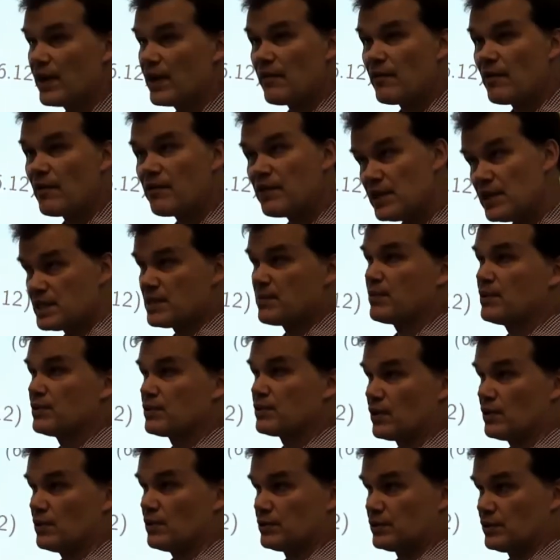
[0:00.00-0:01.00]
and we have a
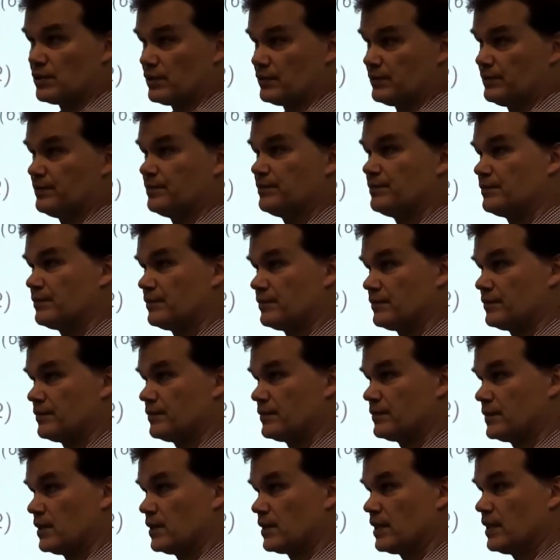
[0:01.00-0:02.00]
feasible solution.
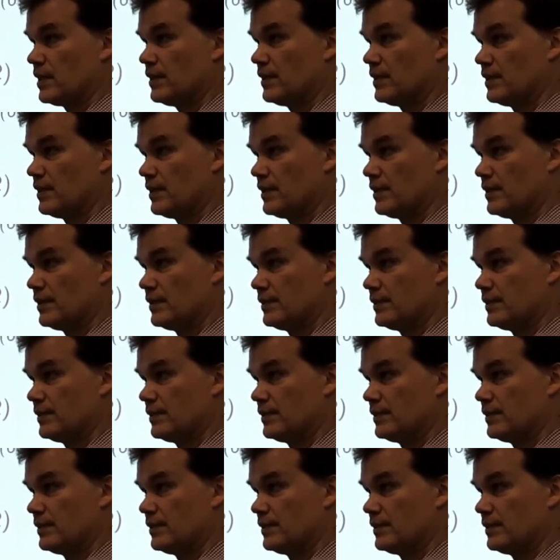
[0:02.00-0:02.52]
Okay.